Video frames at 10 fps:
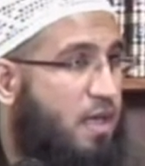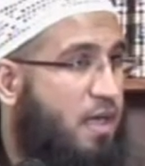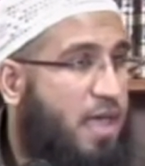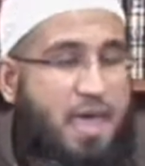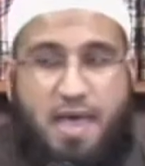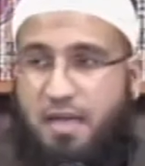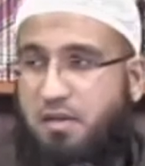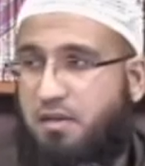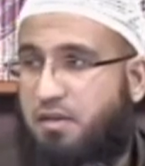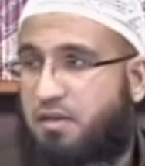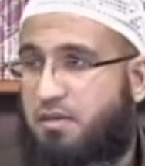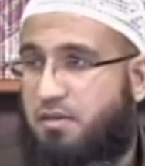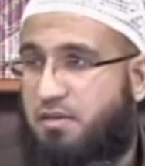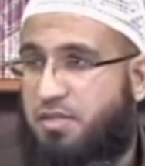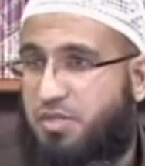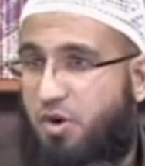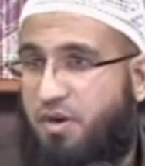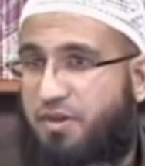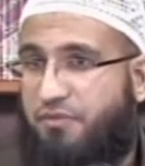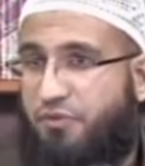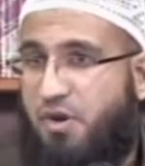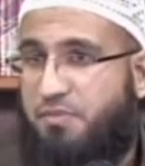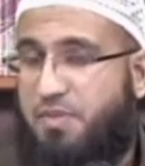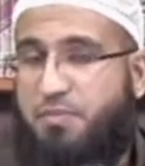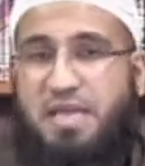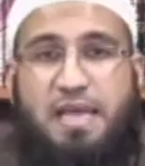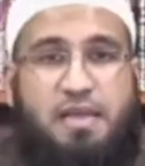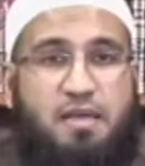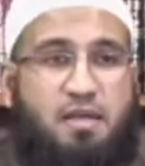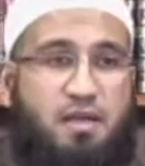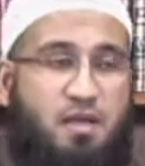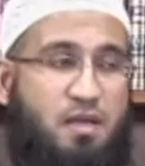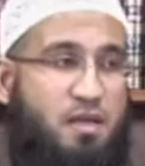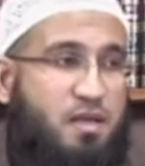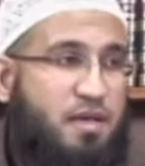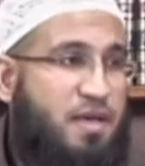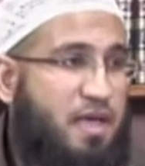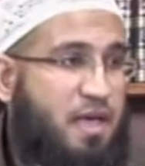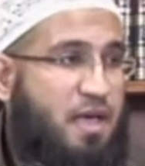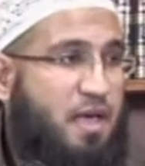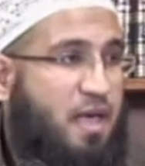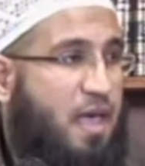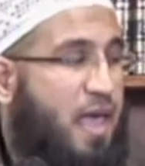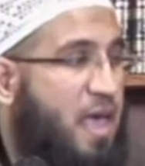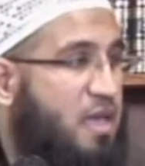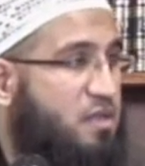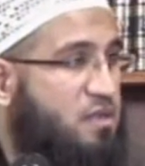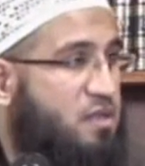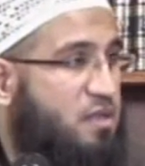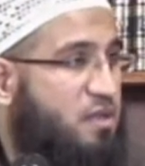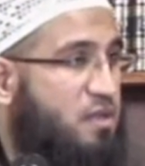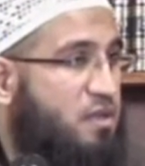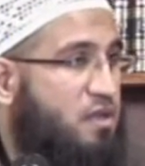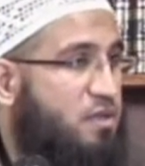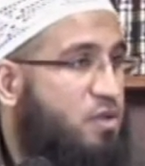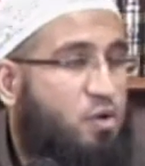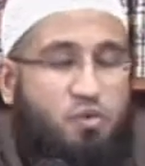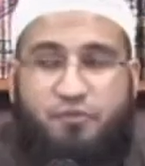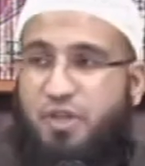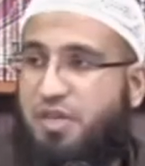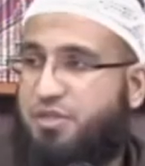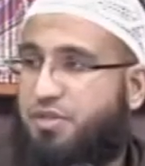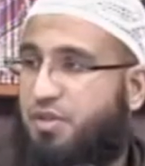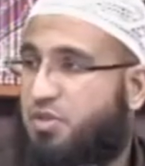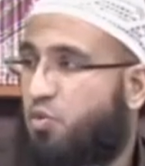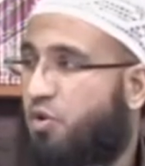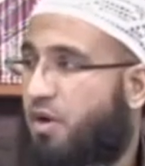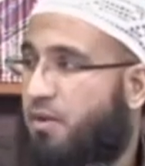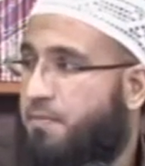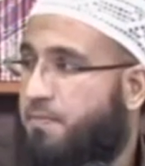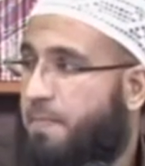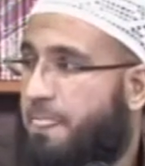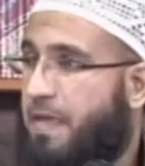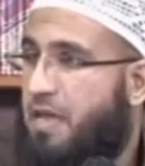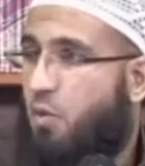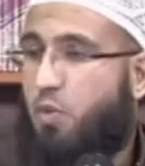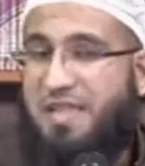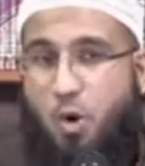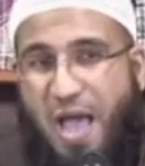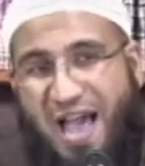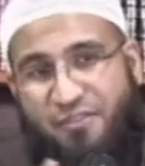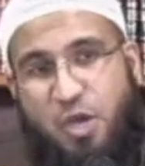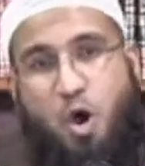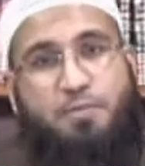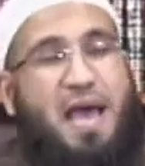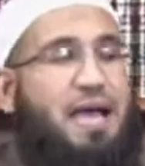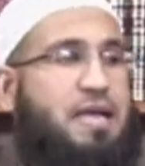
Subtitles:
and start it from the beginning and, you know, finish the surah without having gone back